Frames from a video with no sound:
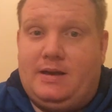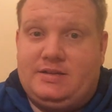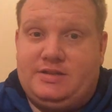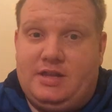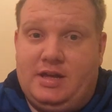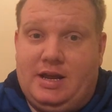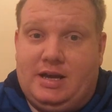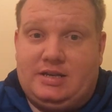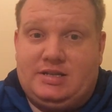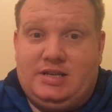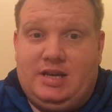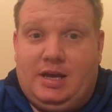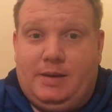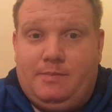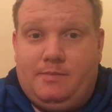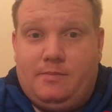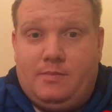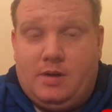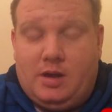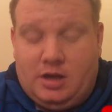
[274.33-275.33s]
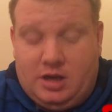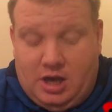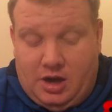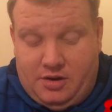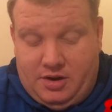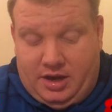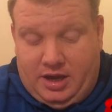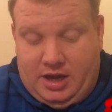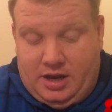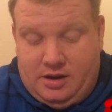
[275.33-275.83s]
That's the next team
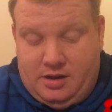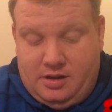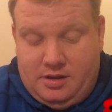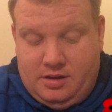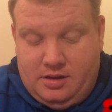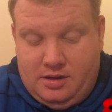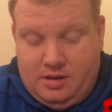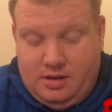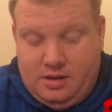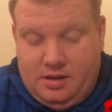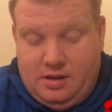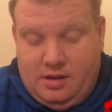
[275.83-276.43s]
going in.